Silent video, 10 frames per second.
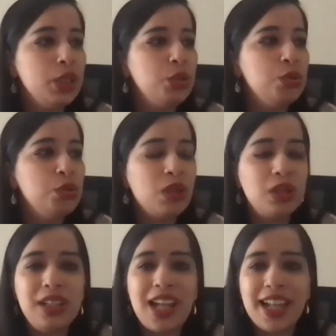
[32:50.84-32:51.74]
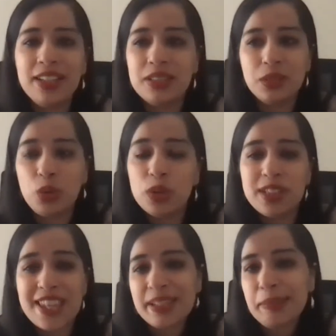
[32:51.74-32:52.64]
who
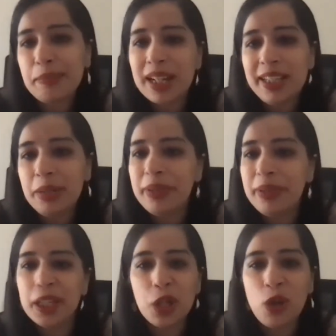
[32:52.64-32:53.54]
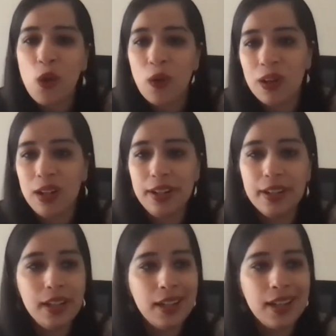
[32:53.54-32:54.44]
doesn't mind being called
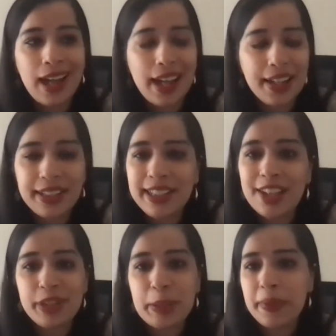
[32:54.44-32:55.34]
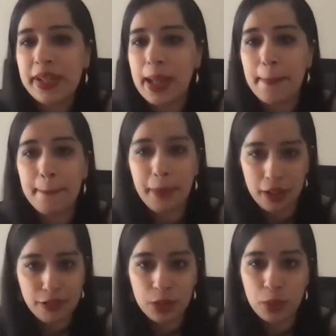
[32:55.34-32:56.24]
at 11 p.m.
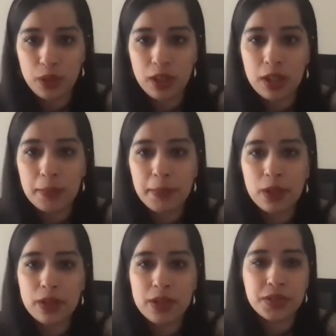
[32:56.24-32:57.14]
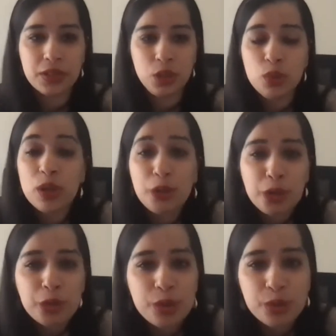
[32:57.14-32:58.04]
for work because you are going
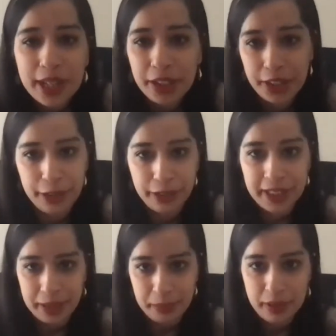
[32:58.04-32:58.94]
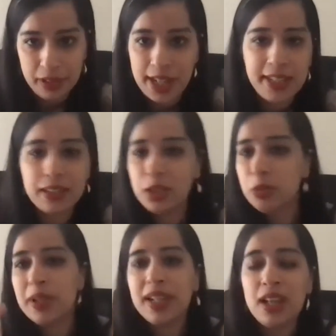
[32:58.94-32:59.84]
to do that to your team, right? And you
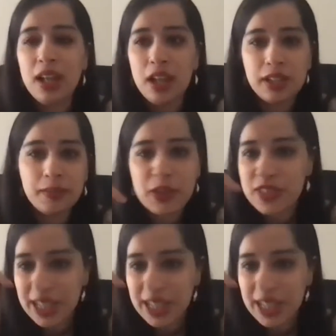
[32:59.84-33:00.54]
may, because